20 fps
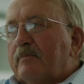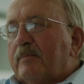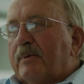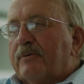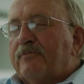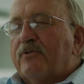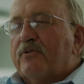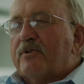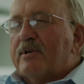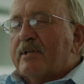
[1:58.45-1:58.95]

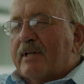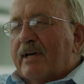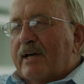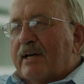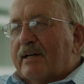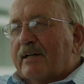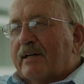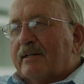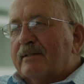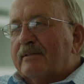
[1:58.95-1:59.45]
Before
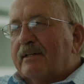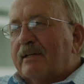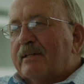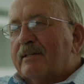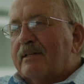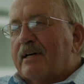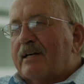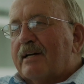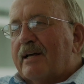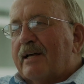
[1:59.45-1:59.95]
that, I
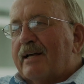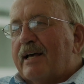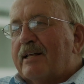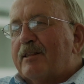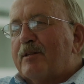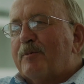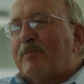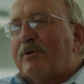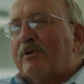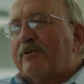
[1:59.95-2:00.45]
thought I
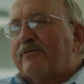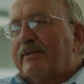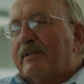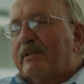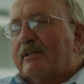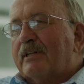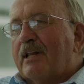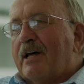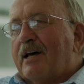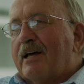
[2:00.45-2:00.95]
had the
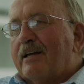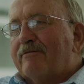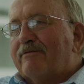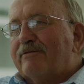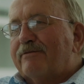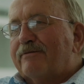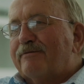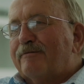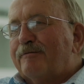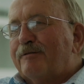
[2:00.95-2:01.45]
perfect
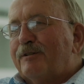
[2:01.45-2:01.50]
life.